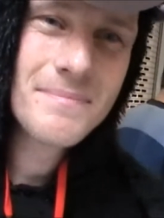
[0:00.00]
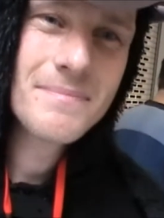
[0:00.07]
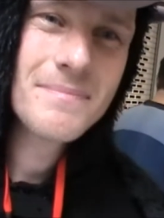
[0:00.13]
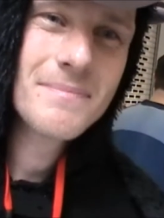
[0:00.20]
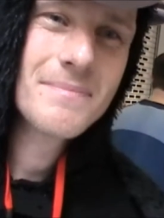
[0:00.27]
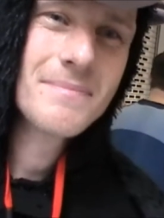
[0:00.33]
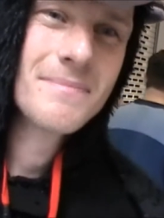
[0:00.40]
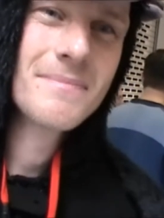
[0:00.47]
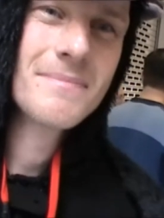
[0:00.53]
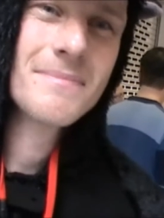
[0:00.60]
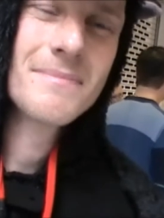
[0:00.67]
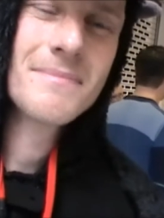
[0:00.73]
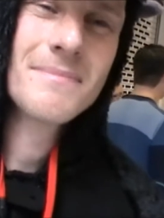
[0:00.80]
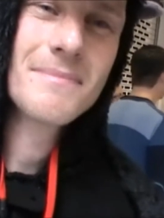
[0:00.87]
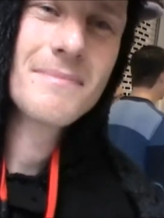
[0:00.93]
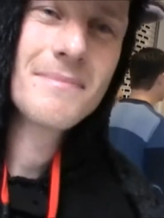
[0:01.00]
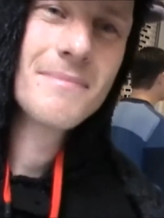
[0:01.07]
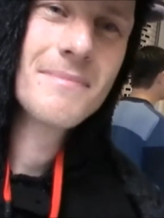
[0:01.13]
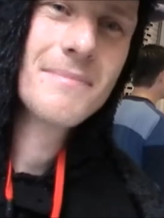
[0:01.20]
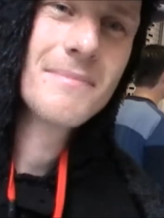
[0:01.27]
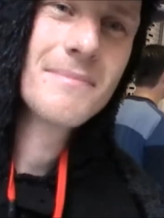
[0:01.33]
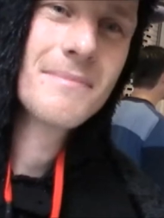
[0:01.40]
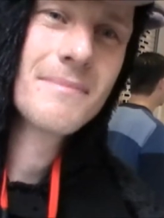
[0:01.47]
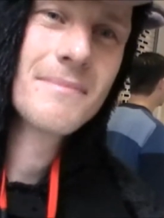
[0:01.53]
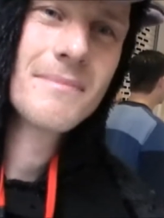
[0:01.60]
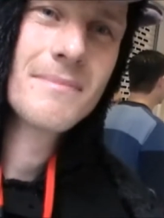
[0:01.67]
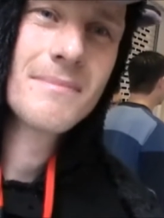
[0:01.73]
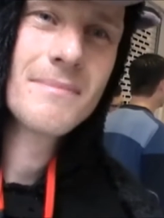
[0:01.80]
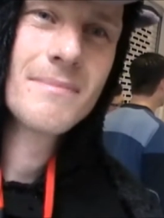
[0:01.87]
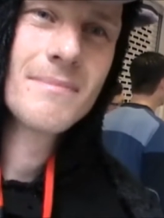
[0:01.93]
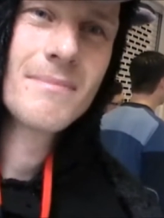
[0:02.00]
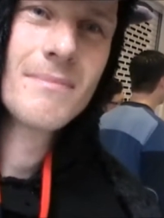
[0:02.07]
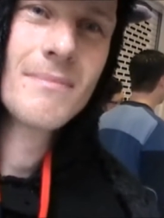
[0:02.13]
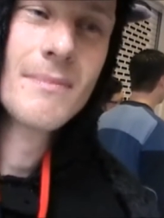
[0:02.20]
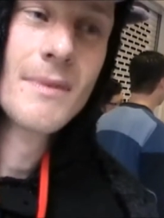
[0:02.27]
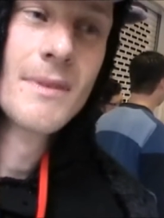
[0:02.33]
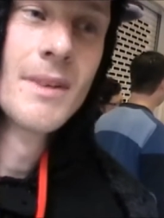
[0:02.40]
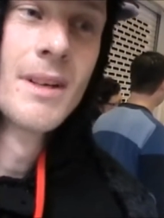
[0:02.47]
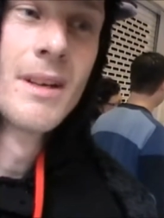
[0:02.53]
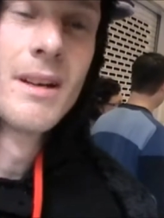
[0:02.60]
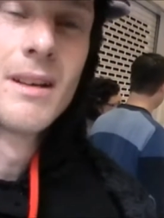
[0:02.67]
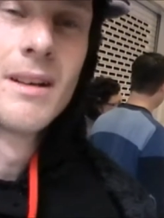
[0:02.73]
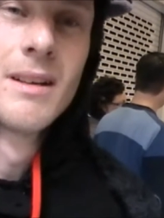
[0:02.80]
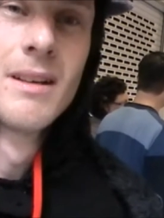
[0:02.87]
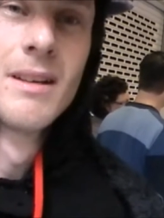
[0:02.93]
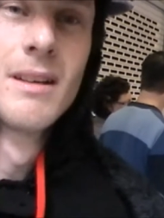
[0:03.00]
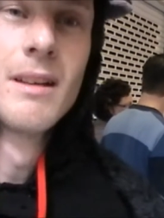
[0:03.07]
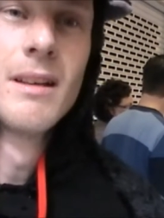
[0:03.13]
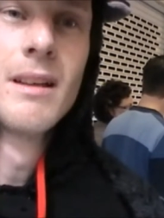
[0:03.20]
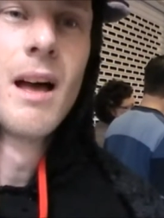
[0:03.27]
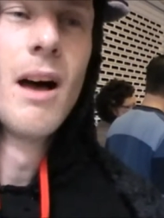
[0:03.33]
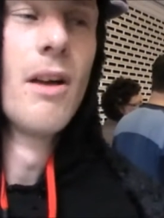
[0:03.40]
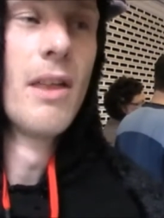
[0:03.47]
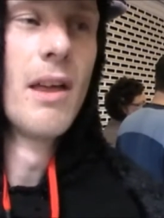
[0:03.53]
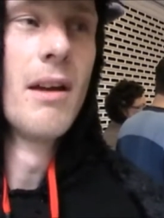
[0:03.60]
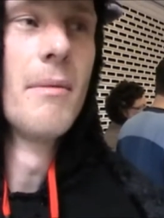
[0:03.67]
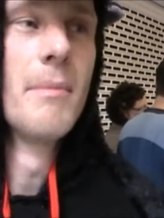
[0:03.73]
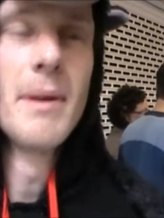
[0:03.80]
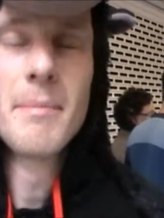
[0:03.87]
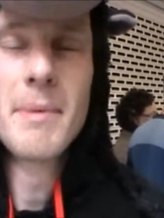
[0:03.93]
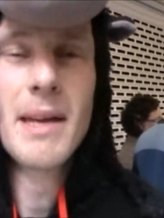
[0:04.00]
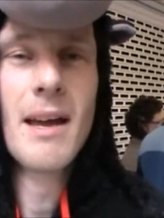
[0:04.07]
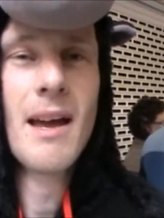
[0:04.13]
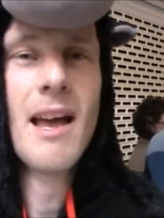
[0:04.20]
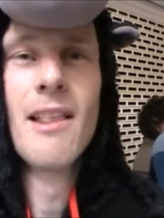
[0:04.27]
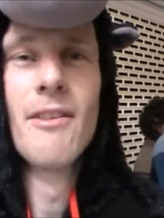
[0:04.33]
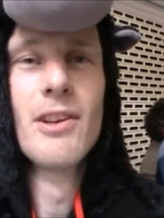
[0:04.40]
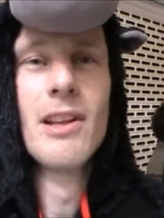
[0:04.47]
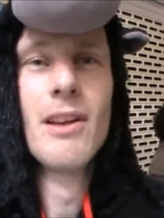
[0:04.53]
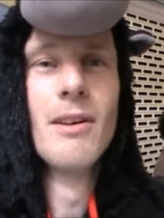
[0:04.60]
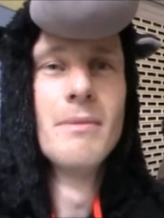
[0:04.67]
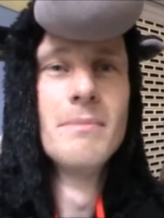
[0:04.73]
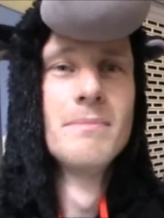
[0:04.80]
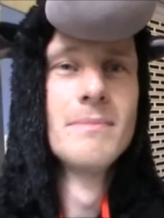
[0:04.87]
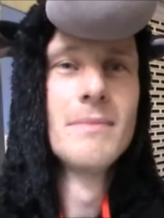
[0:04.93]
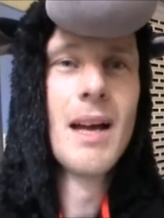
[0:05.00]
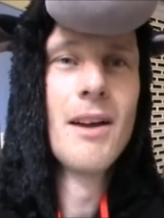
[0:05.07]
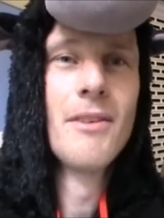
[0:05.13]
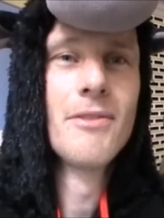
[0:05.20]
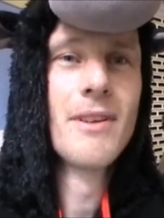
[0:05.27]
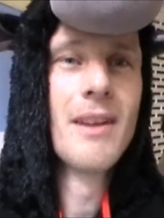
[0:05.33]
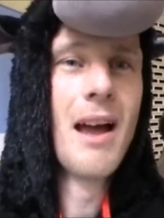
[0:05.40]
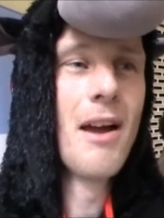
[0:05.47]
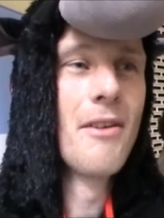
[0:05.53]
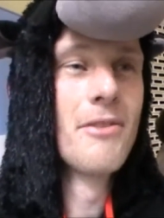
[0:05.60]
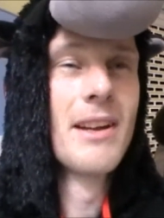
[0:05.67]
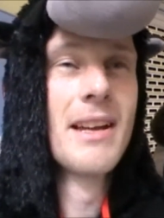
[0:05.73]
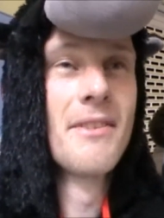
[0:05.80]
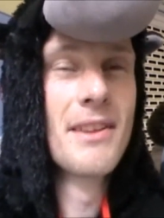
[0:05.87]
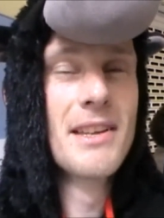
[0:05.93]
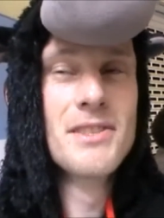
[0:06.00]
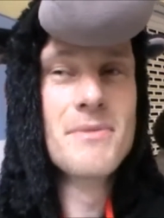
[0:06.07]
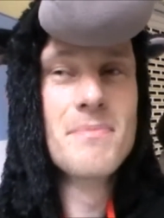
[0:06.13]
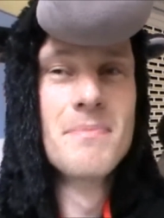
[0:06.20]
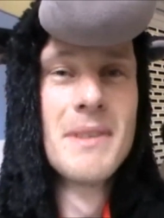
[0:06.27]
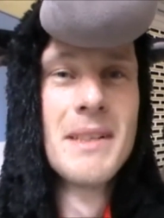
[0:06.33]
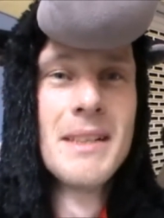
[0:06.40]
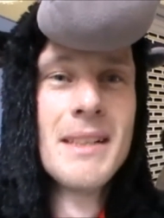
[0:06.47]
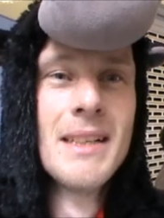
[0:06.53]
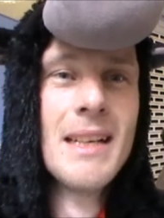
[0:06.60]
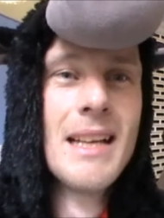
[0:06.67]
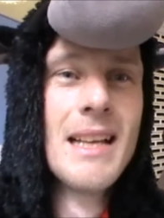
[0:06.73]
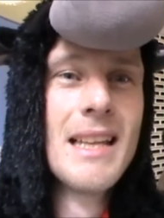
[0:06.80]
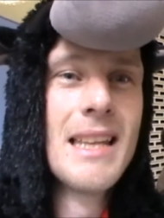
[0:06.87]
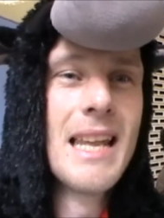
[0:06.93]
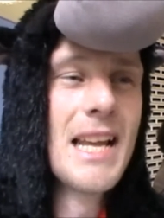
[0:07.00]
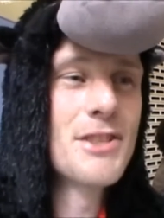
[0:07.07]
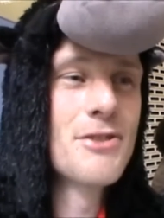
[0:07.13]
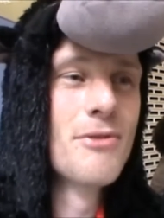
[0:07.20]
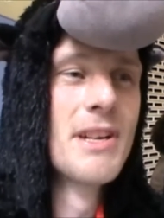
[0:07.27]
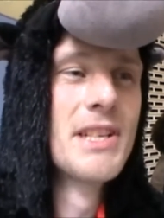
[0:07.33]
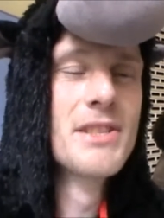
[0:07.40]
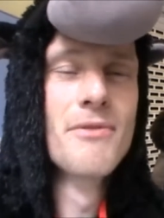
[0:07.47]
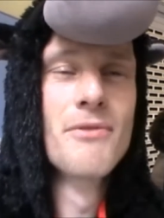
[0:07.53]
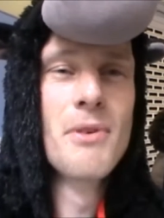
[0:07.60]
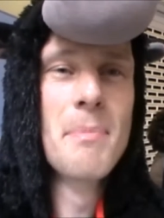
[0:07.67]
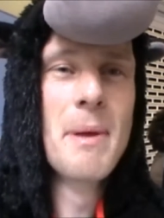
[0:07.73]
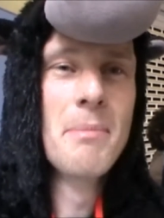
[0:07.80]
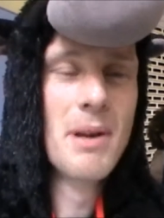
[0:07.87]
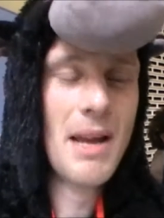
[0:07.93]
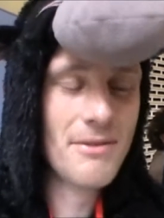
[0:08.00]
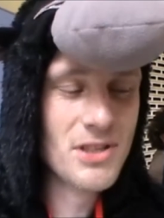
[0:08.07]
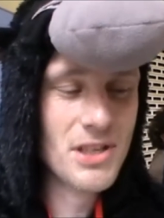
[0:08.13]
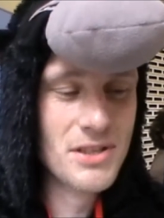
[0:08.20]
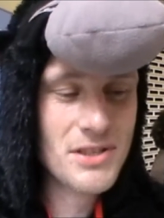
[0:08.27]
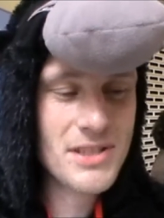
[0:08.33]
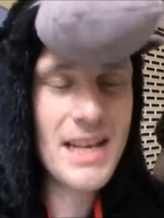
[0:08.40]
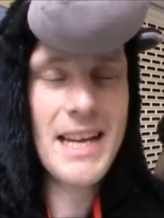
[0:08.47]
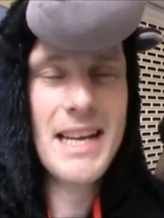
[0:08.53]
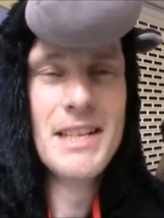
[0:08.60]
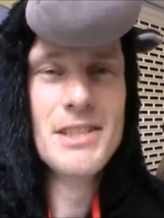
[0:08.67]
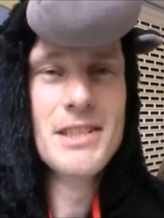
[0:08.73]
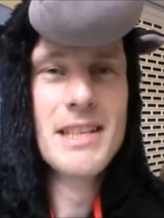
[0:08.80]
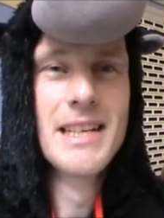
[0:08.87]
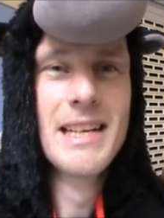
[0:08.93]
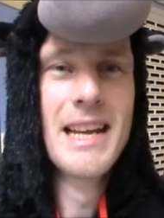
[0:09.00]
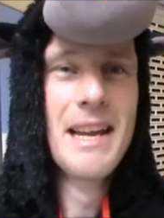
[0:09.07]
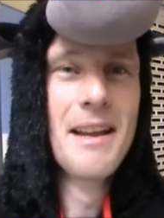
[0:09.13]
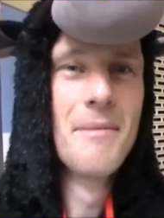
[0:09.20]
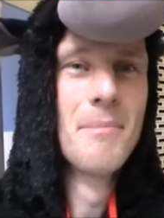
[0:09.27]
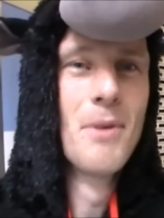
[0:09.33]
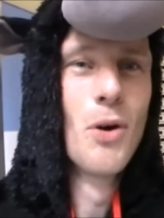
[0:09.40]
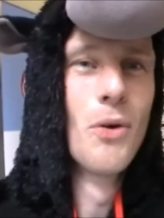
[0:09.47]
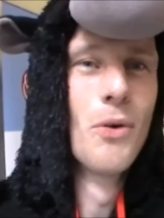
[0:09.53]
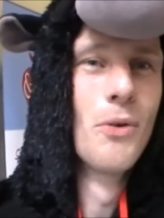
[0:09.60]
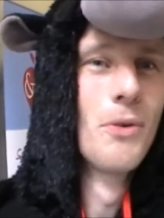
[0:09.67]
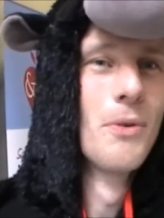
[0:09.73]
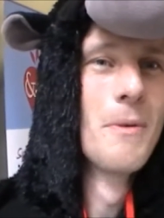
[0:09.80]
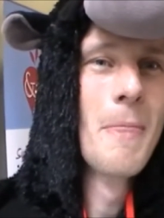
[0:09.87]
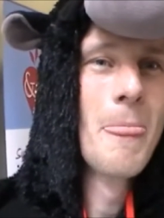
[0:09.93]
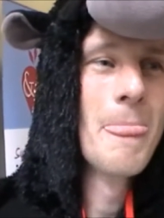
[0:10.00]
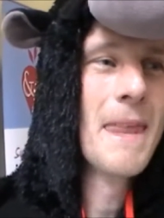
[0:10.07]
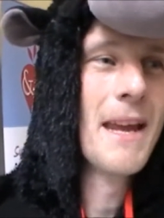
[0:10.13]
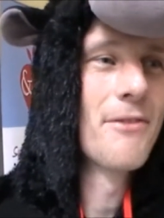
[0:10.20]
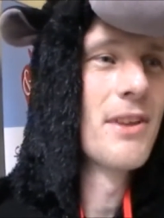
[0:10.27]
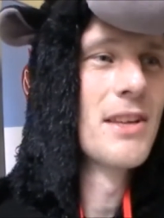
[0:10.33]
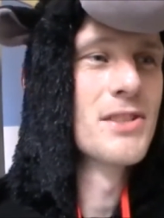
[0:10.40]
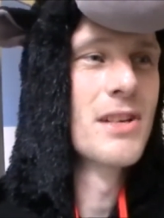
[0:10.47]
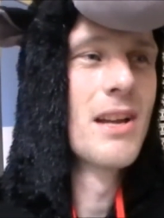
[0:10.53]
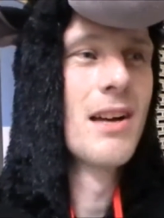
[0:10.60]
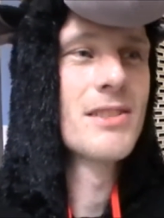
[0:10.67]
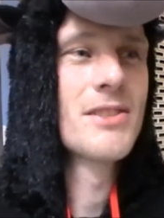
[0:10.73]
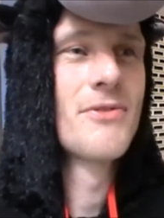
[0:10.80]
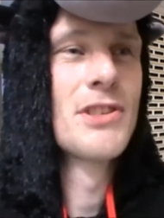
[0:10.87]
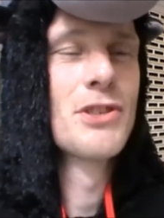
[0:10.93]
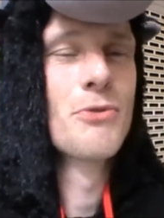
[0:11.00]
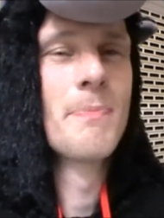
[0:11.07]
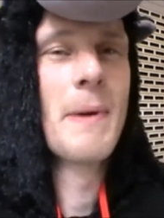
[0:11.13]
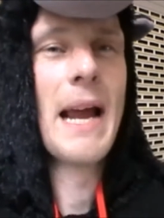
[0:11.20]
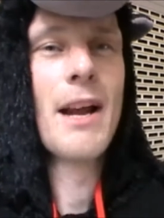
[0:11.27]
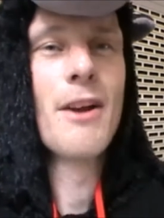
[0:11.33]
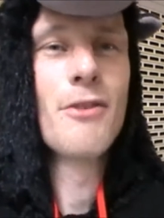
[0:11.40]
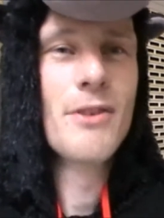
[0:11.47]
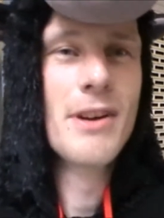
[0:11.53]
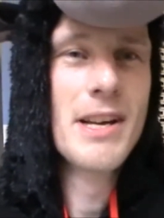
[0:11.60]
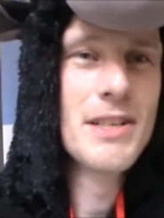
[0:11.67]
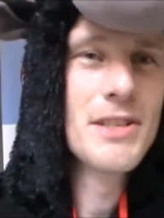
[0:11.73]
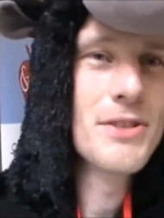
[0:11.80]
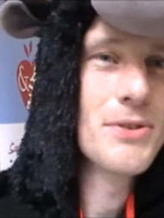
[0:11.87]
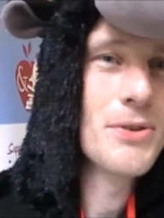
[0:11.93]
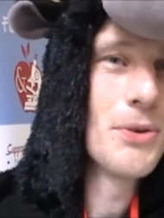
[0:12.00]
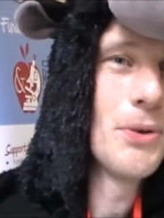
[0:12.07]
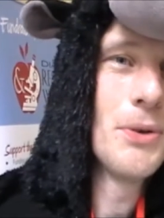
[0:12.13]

you know, one day there may be a cure or at least improved treatment? Oh, it will be a hell of a lot. Hopefully if there's less reason for people to have to stick insulin in them or if there's an artificial pancreas